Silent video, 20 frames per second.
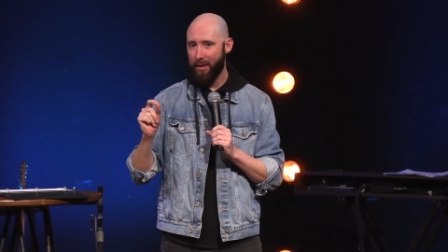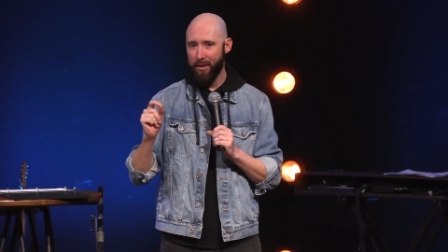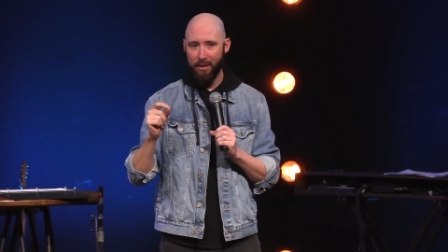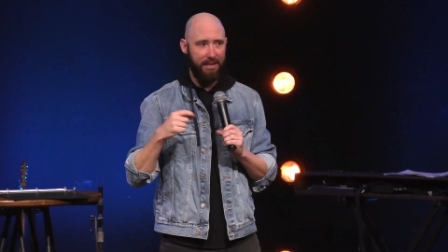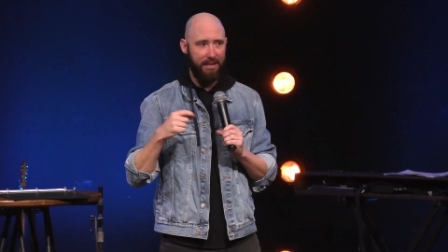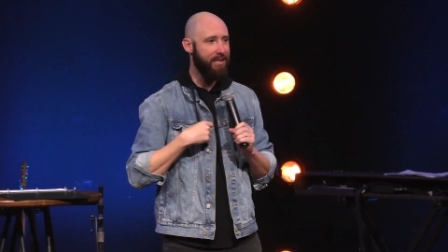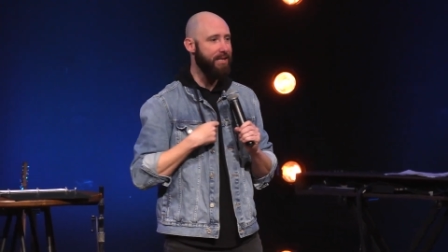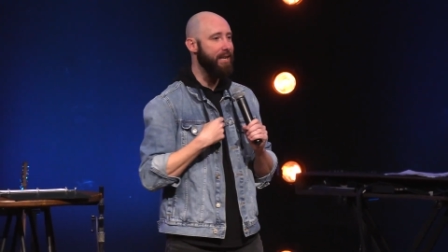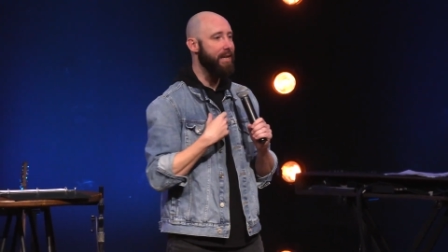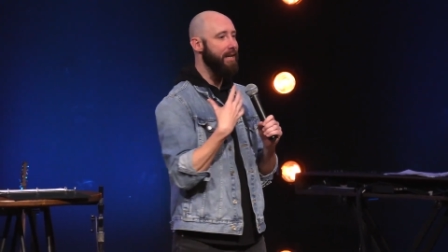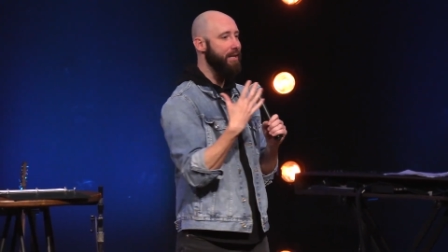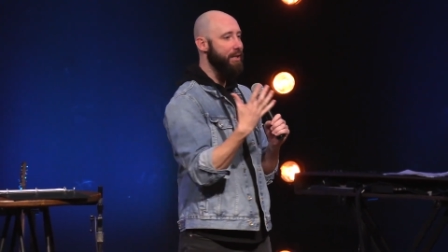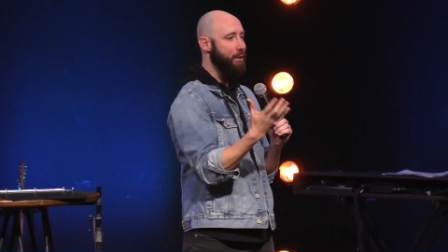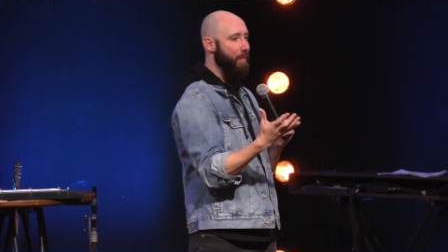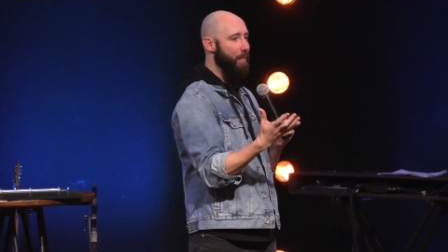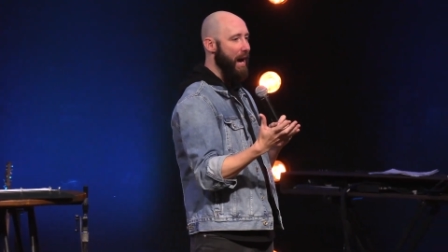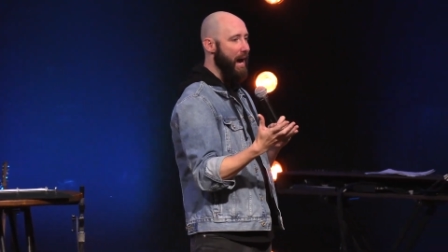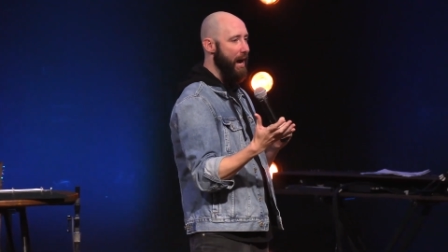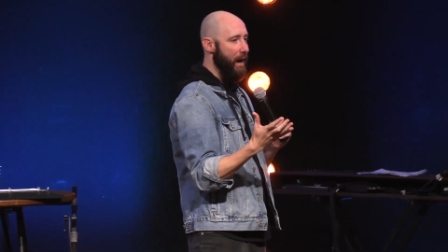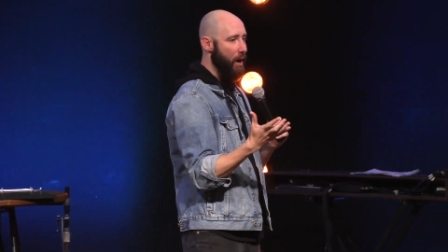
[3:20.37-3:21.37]
sent
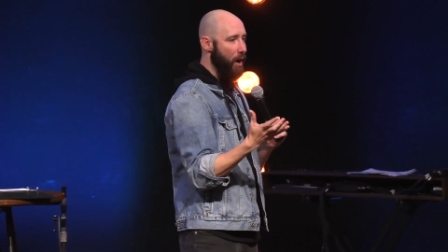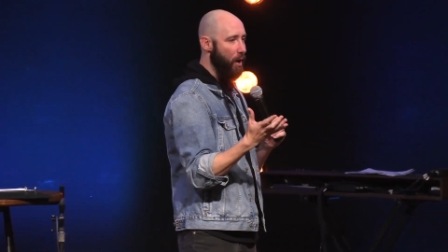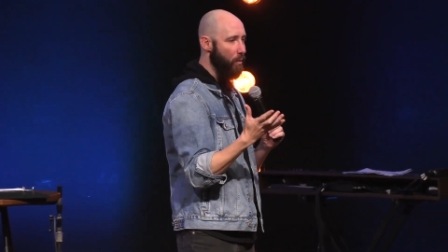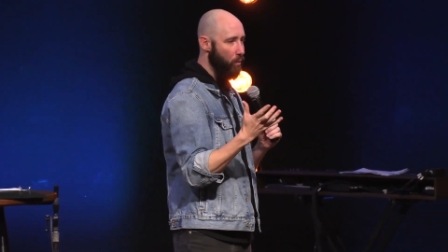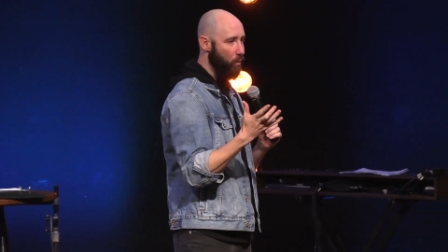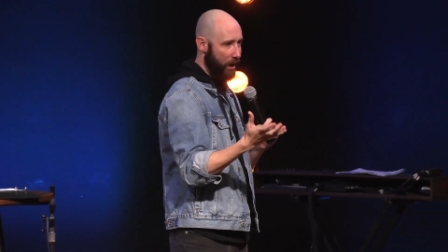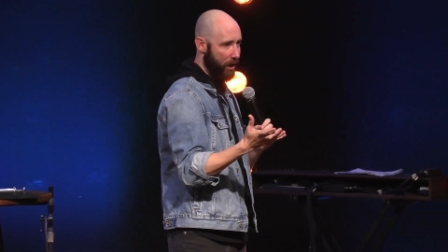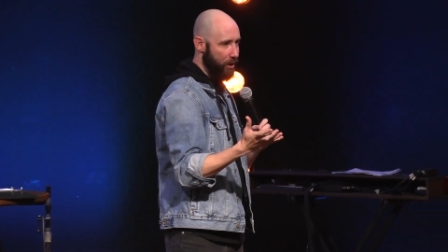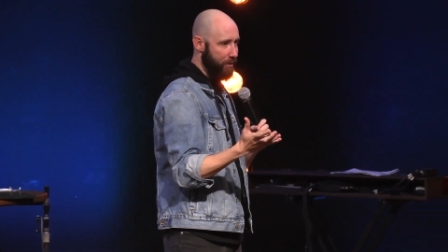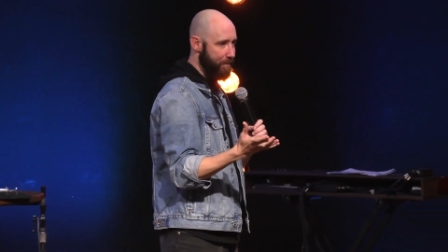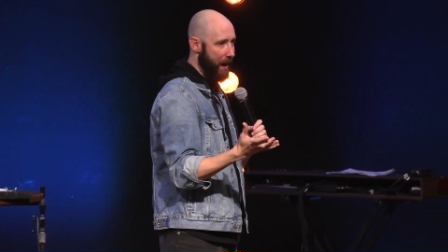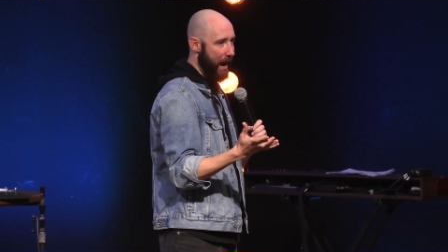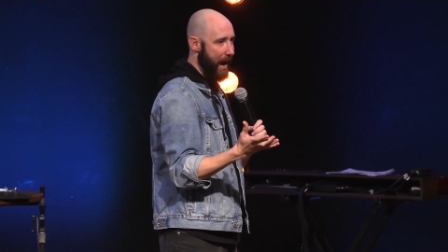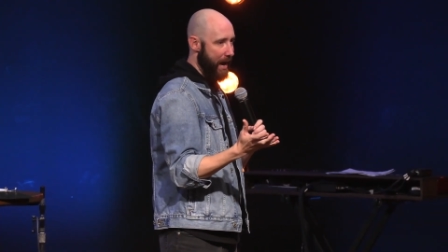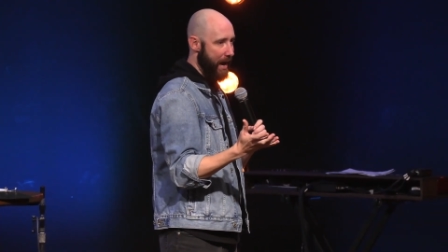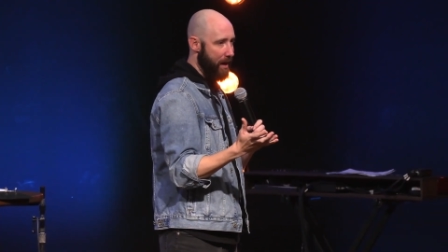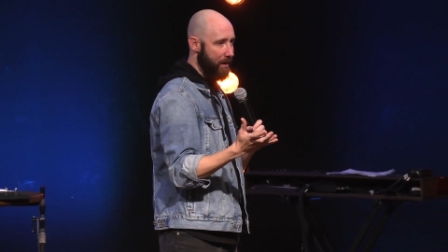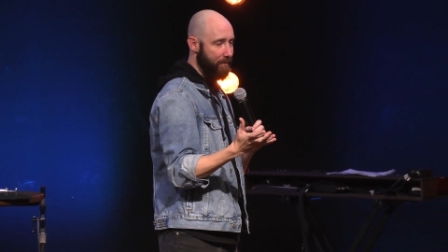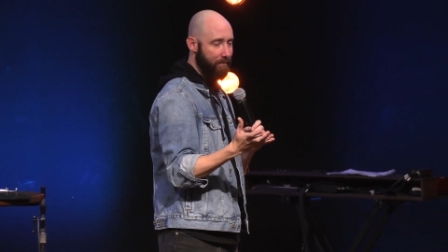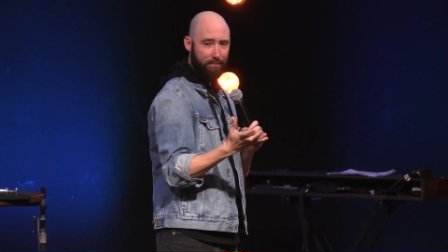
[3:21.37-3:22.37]
by a weird
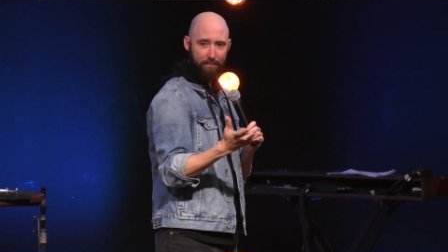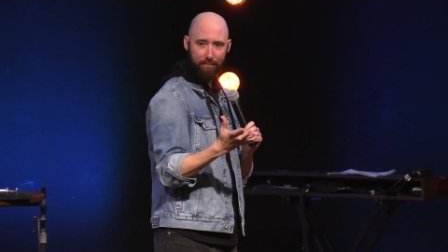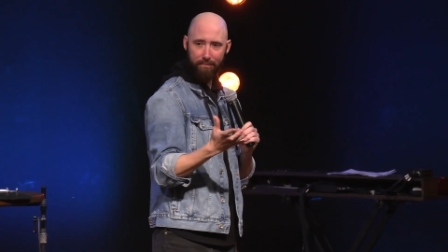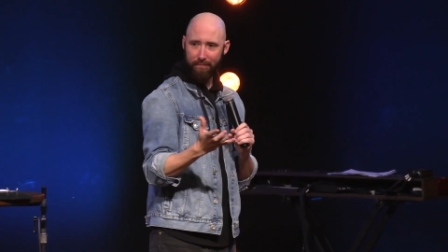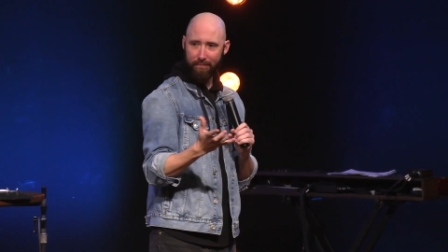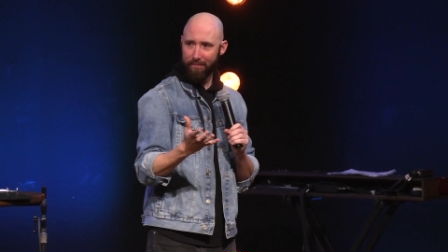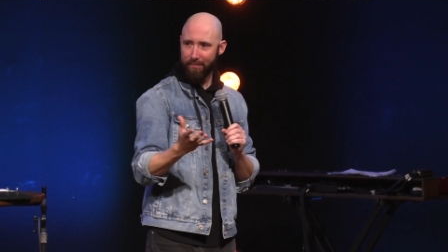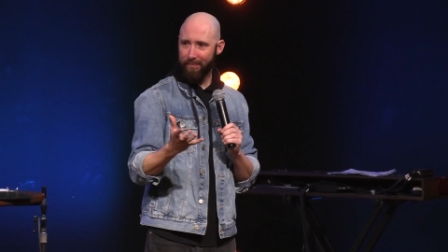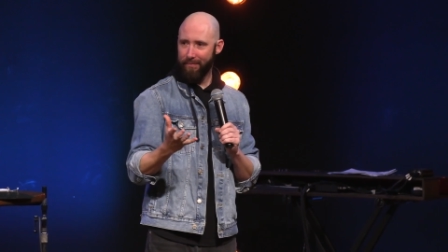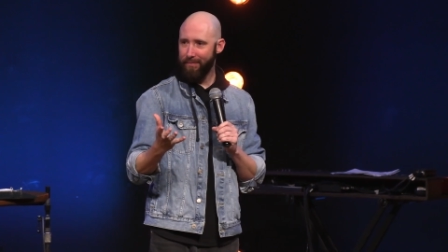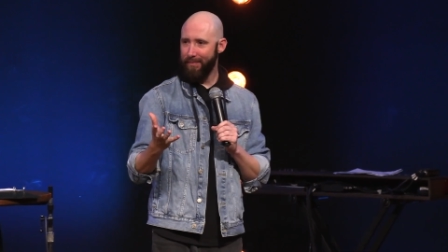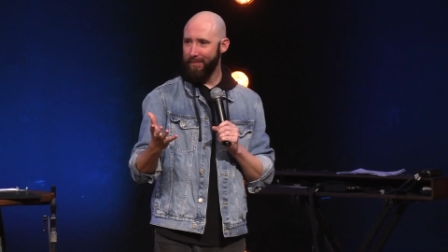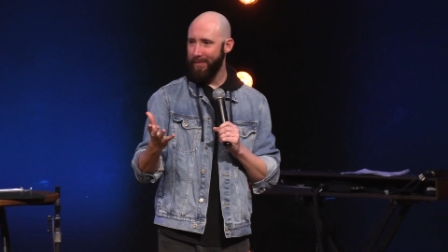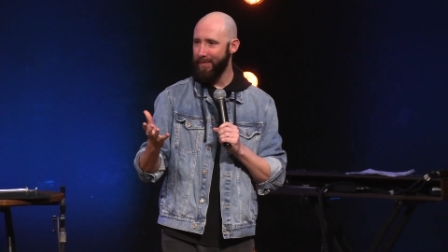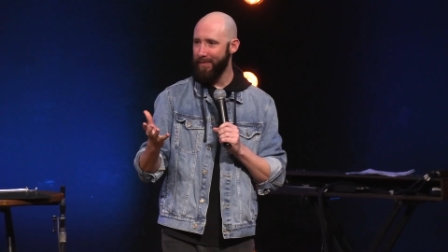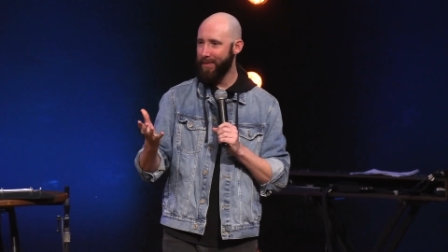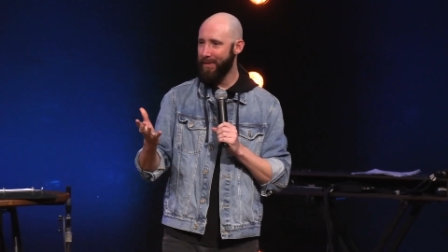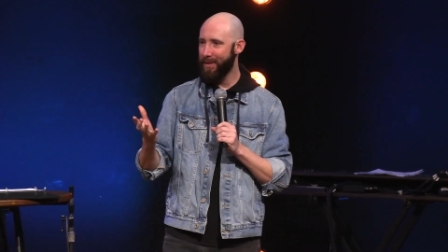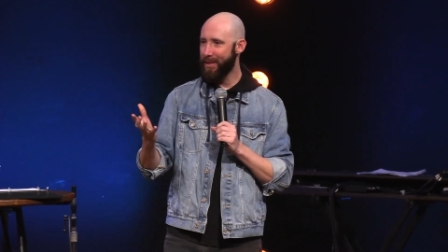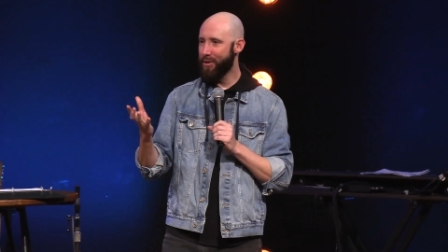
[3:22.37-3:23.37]
man
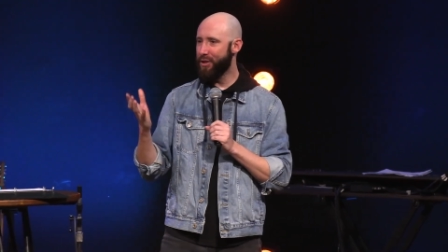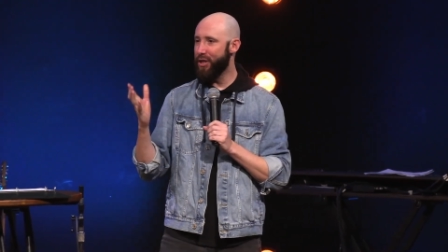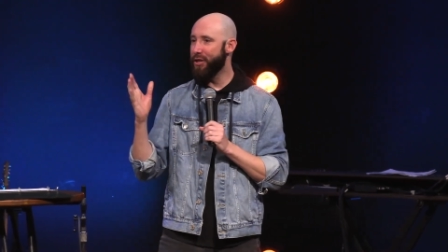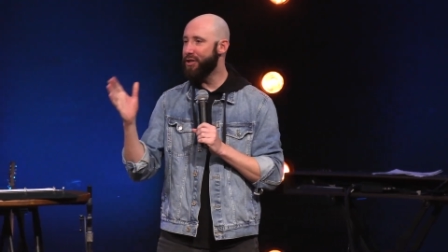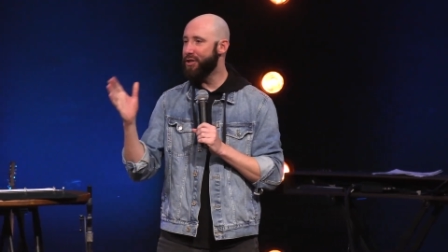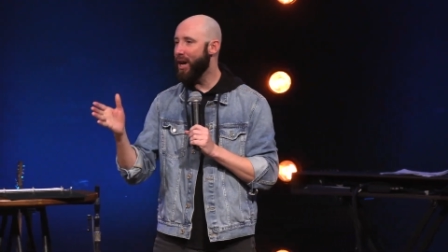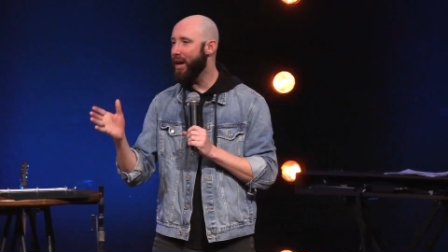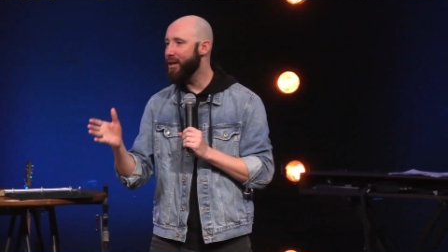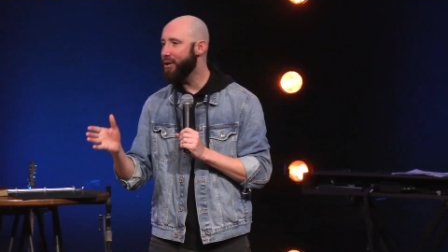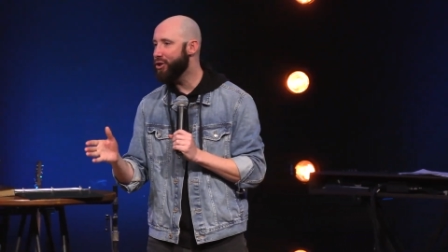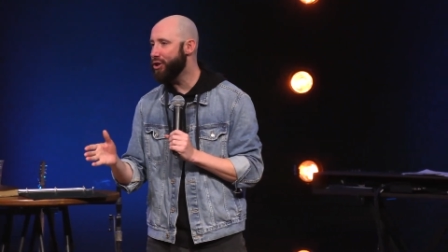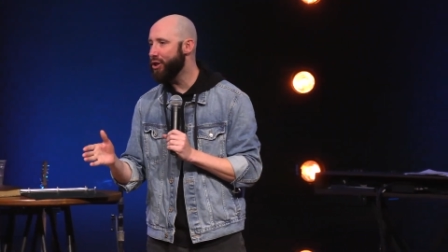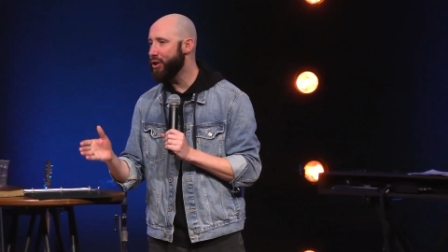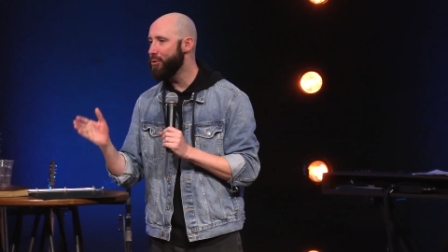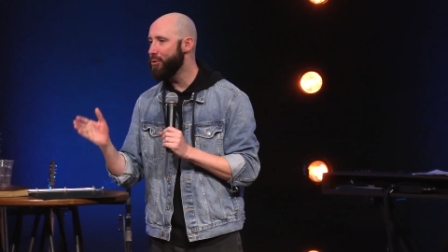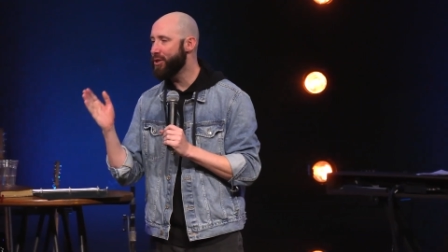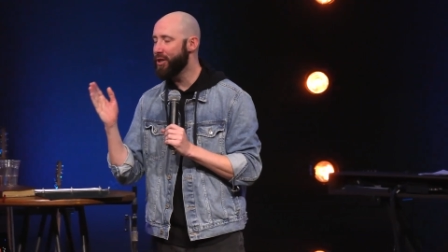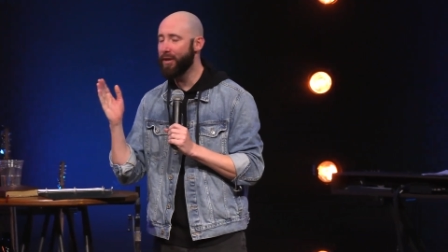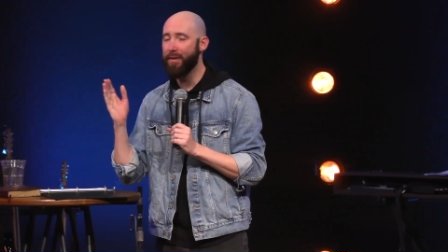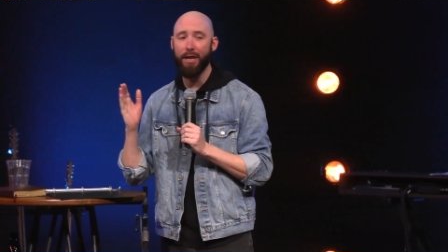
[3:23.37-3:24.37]
to touch you
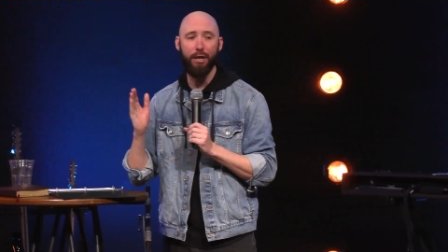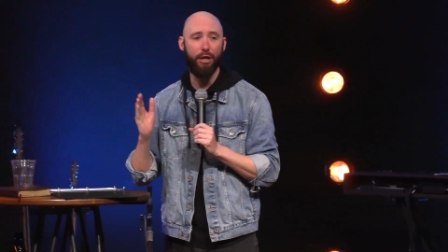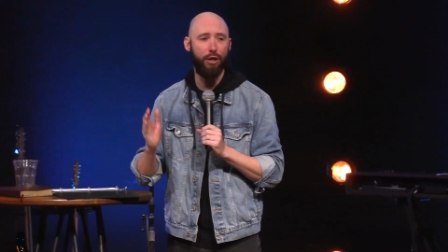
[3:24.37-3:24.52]
so that